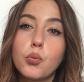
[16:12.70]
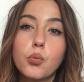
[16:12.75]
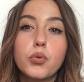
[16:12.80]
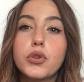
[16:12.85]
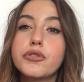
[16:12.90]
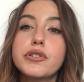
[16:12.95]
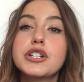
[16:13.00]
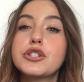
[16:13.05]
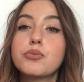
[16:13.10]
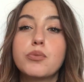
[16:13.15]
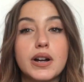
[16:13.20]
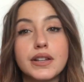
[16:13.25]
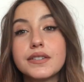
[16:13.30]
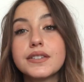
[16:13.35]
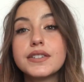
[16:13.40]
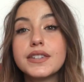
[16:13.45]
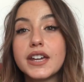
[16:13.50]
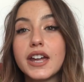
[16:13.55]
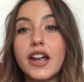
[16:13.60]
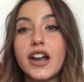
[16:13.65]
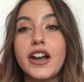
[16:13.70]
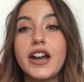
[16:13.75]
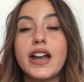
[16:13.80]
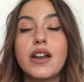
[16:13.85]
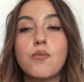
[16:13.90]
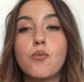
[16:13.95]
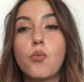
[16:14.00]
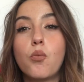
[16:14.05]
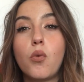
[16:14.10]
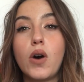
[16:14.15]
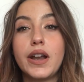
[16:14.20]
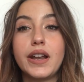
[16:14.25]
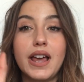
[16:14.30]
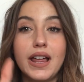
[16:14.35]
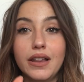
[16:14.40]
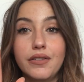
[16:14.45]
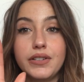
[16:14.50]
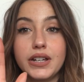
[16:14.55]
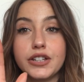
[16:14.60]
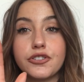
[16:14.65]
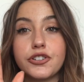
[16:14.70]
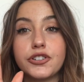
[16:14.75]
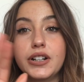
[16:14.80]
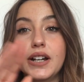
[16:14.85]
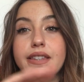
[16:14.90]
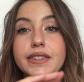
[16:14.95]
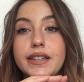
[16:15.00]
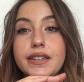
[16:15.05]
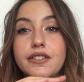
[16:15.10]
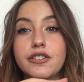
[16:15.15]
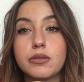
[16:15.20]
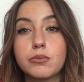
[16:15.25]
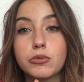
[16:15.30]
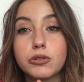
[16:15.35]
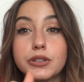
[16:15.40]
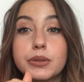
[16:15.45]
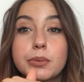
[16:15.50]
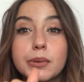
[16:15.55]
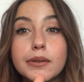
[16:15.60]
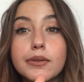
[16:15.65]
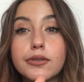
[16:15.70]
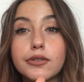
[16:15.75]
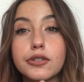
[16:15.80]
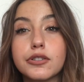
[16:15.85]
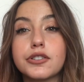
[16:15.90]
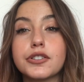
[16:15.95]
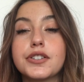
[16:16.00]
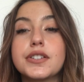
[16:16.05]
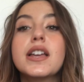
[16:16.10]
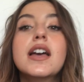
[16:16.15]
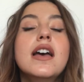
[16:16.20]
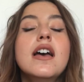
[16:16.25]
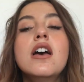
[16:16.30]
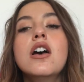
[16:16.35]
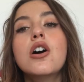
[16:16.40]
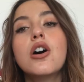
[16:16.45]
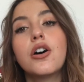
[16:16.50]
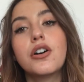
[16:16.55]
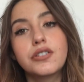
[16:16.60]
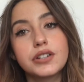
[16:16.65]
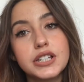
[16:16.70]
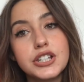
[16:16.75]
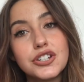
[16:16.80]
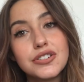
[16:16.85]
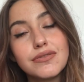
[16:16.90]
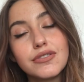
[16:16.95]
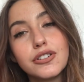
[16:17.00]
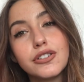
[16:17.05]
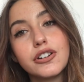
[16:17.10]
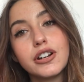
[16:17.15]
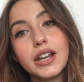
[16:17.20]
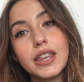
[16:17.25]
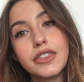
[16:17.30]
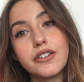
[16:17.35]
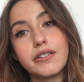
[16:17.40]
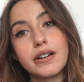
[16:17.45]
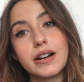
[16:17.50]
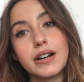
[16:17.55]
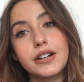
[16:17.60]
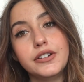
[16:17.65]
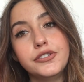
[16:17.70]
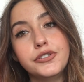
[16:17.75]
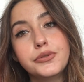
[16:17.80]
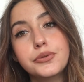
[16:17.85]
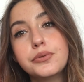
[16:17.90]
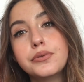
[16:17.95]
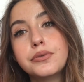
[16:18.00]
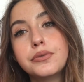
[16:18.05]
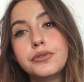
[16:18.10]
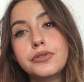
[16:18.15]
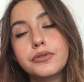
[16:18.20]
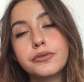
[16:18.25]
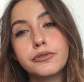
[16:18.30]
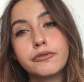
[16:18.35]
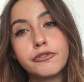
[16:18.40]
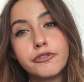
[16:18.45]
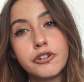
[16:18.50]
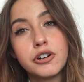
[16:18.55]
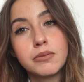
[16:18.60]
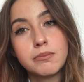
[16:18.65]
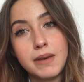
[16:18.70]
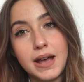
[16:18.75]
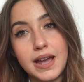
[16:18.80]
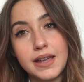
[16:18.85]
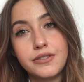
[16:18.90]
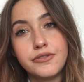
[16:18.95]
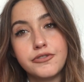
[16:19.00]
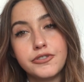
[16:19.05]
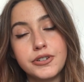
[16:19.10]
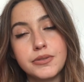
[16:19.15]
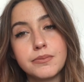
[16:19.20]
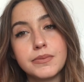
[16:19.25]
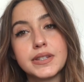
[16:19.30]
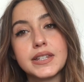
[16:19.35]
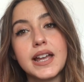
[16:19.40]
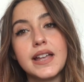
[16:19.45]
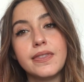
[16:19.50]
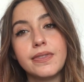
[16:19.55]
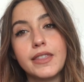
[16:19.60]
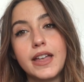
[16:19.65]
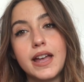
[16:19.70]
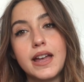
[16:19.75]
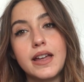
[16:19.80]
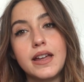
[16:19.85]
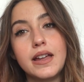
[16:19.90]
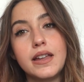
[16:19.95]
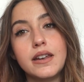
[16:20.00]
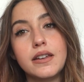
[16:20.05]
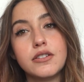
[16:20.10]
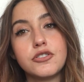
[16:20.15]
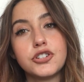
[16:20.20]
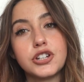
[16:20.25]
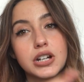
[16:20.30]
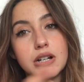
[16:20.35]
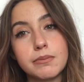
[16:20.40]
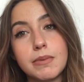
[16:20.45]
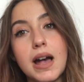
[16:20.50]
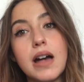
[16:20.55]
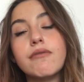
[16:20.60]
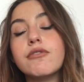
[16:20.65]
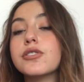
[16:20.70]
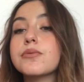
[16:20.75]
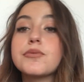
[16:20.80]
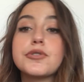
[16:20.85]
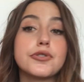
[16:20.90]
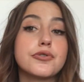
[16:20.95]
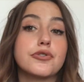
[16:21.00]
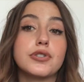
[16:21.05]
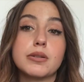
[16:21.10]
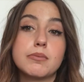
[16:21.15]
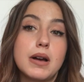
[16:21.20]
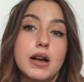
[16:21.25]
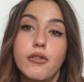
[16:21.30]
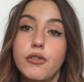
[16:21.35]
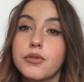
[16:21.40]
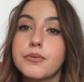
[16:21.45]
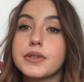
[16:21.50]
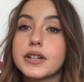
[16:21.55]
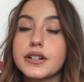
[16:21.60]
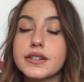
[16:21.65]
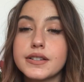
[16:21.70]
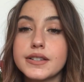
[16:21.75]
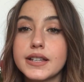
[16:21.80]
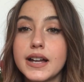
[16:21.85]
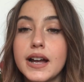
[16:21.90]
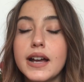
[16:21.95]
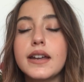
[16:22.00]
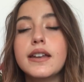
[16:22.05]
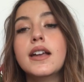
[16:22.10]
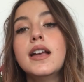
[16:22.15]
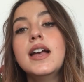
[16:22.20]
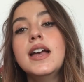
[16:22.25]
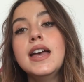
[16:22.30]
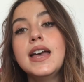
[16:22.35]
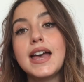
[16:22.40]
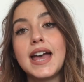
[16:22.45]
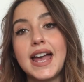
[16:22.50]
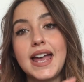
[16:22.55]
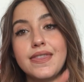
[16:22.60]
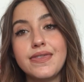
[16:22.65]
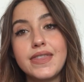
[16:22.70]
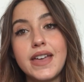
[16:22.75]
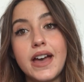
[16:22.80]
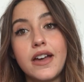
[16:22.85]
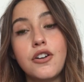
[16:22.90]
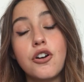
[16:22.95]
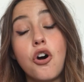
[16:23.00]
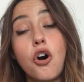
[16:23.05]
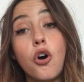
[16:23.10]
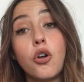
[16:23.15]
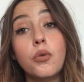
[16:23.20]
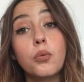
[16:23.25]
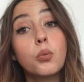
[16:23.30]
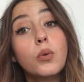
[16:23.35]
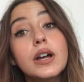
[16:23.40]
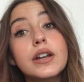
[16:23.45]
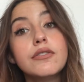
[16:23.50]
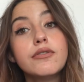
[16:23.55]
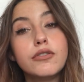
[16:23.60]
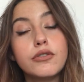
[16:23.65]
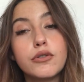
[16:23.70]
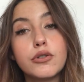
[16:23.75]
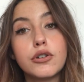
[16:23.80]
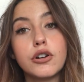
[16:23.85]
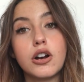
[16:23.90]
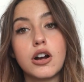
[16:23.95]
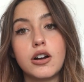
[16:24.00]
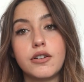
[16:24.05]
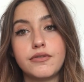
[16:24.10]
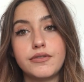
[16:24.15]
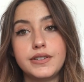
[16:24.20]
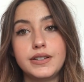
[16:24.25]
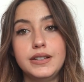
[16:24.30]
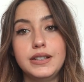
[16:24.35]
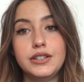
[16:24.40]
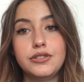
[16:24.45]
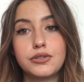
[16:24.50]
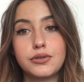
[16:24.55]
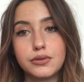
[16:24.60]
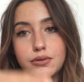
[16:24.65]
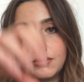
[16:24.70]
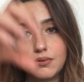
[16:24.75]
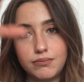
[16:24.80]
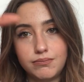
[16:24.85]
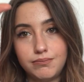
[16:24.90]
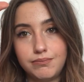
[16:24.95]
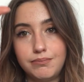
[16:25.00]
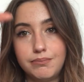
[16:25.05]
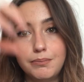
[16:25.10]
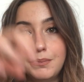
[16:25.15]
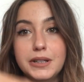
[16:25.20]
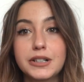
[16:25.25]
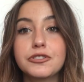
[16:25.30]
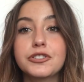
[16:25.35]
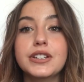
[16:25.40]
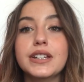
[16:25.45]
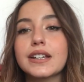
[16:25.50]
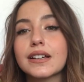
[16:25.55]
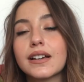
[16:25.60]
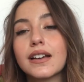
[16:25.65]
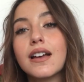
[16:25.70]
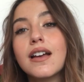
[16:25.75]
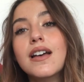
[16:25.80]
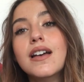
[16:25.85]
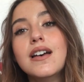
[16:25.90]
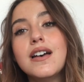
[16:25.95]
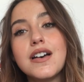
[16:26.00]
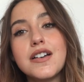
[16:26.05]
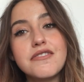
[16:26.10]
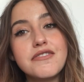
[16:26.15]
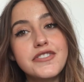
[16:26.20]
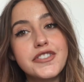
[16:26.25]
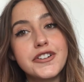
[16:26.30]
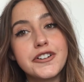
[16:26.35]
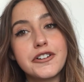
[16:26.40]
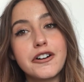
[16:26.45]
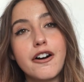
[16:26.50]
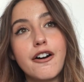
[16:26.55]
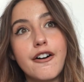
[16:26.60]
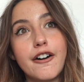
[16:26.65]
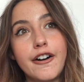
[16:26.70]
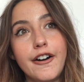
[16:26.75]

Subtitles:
there is one stair and one elevator, and then there are multiple floors. On each floor there are 2 to 4 bedrooms and then shared bathrooms, or the bathrooms are inside. And then on one floor of the little building there